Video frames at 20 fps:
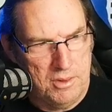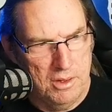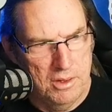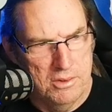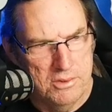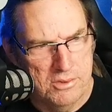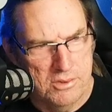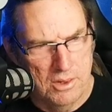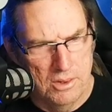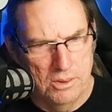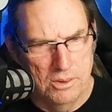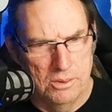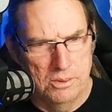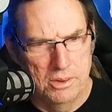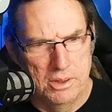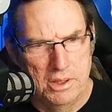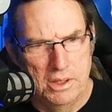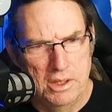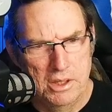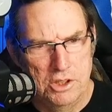So
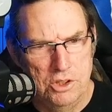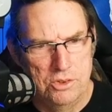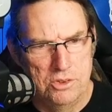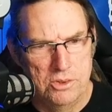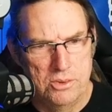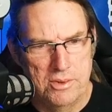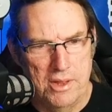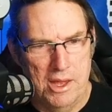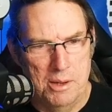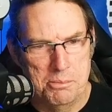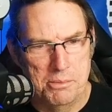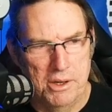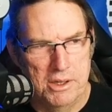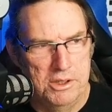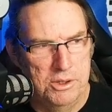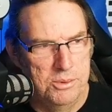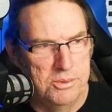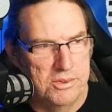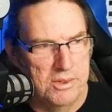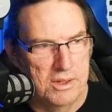you do that by
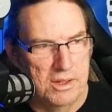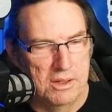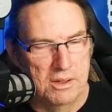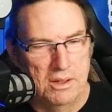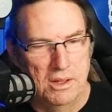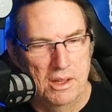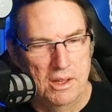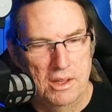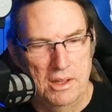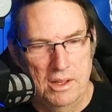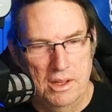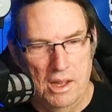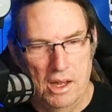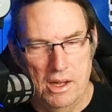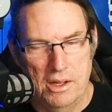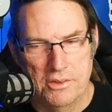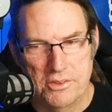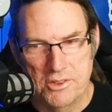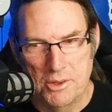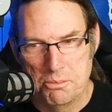using
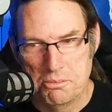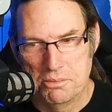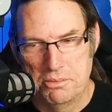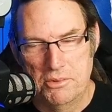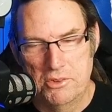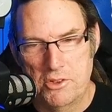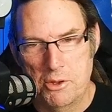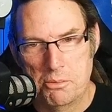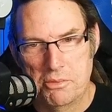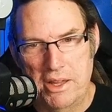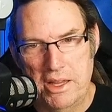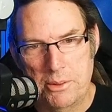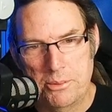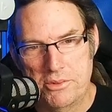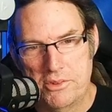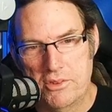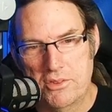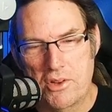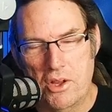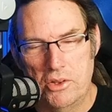some
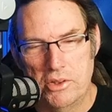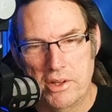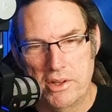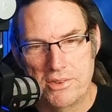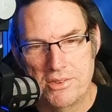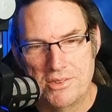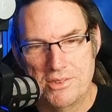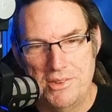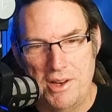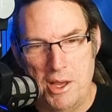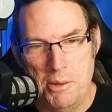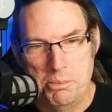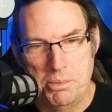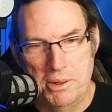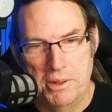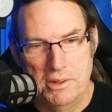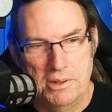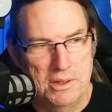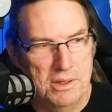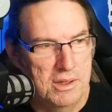languages call it a step,
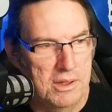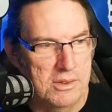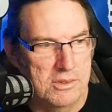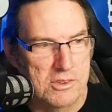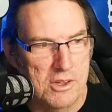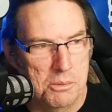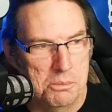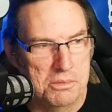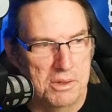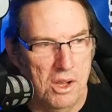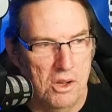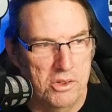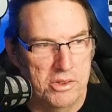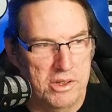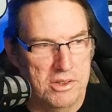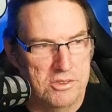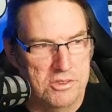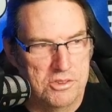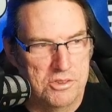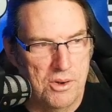some call it a
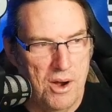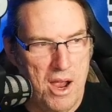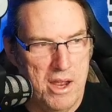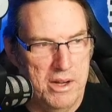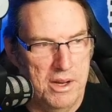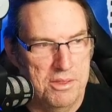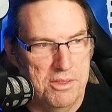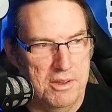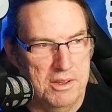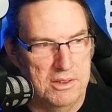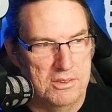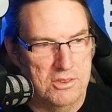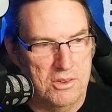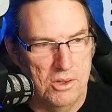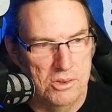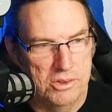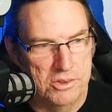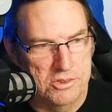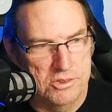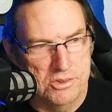stride. I think it's
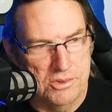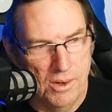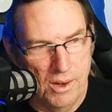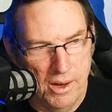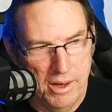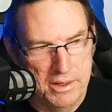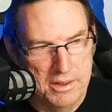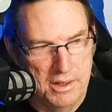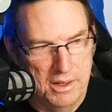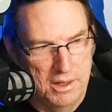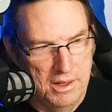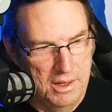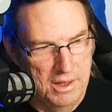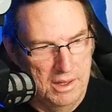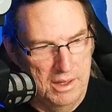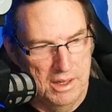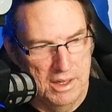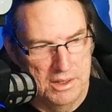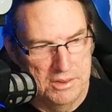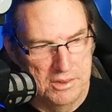called a stride
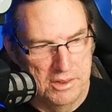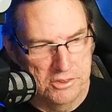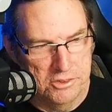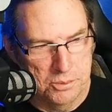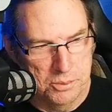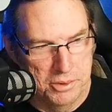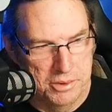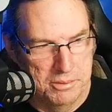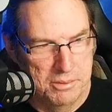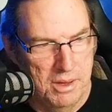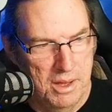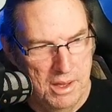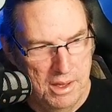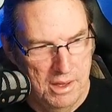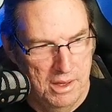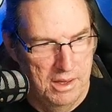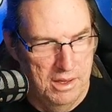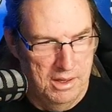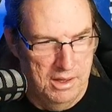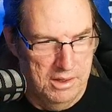in this one.
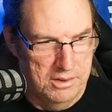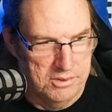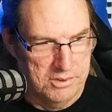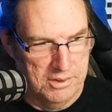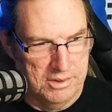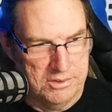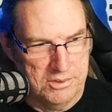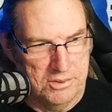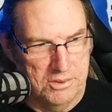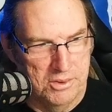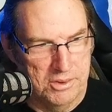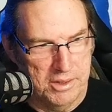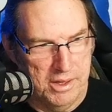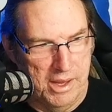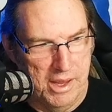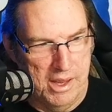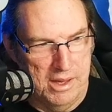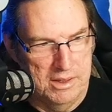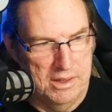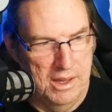So let's look
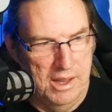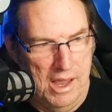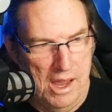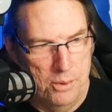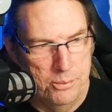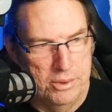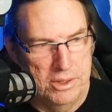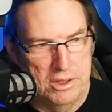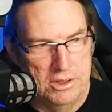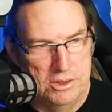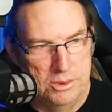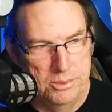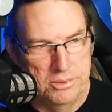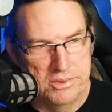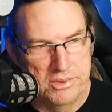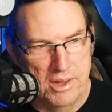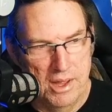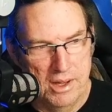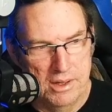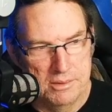at how we can use
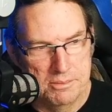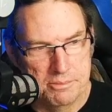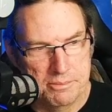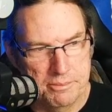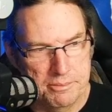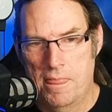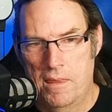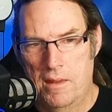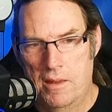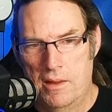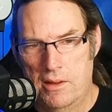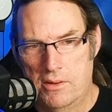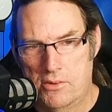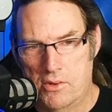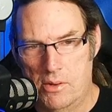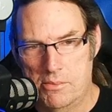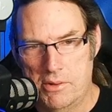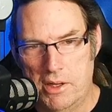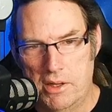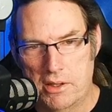that. So
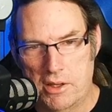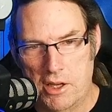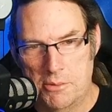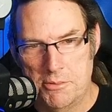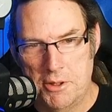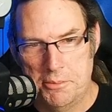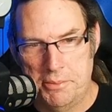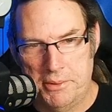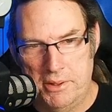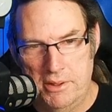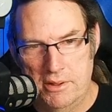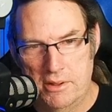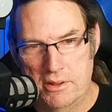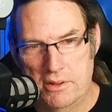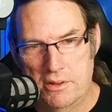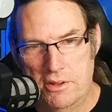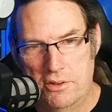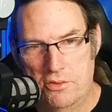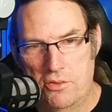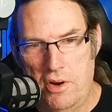I'm going to come up
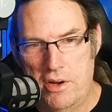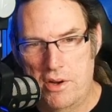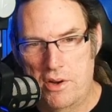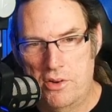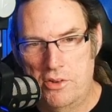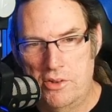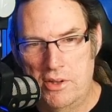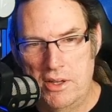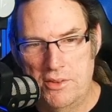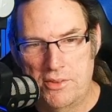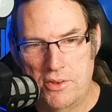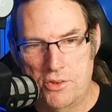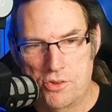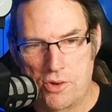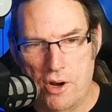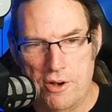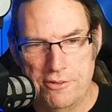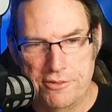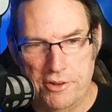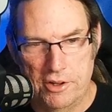here right underneath the
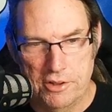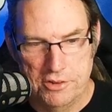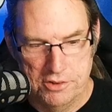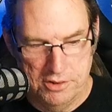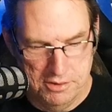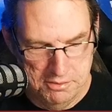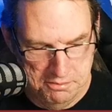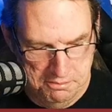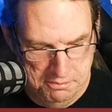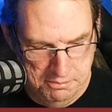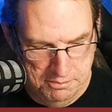draw function